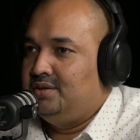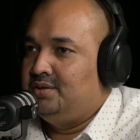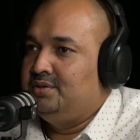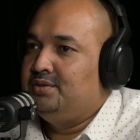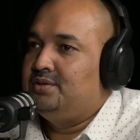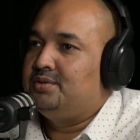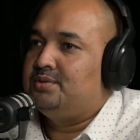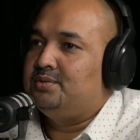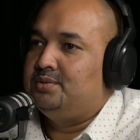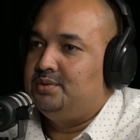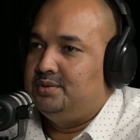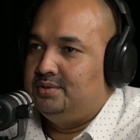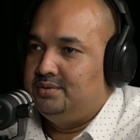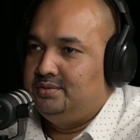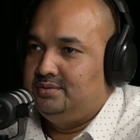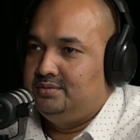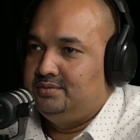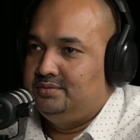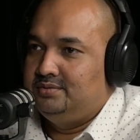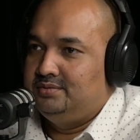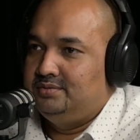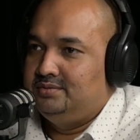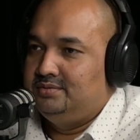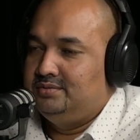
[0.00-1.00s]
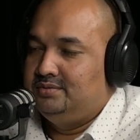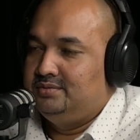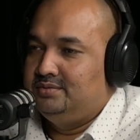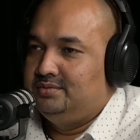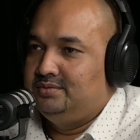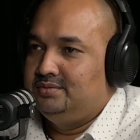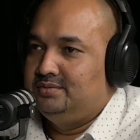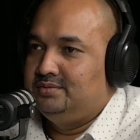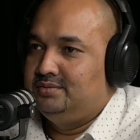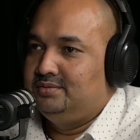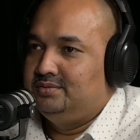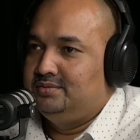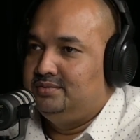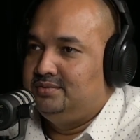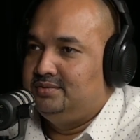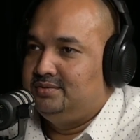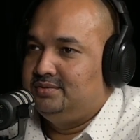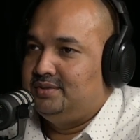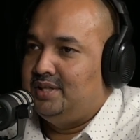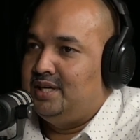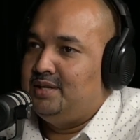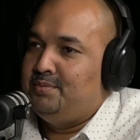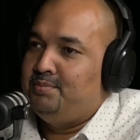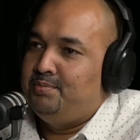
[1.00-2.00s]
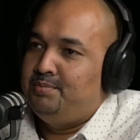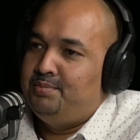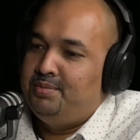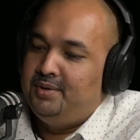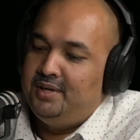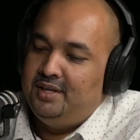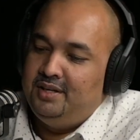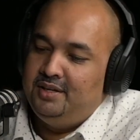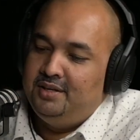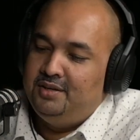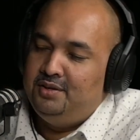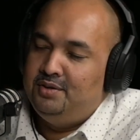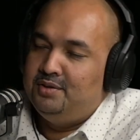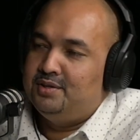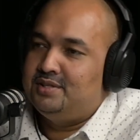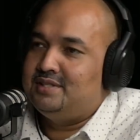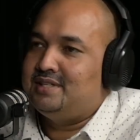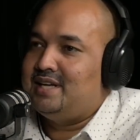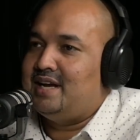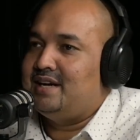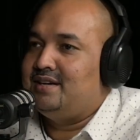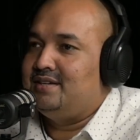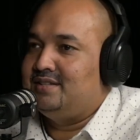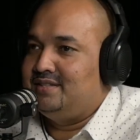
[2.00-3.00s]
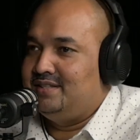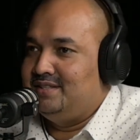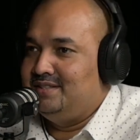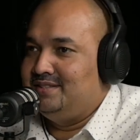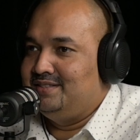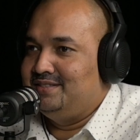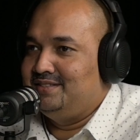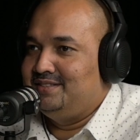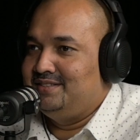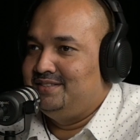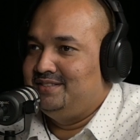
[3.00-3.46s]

on the road and bring in your sand sense.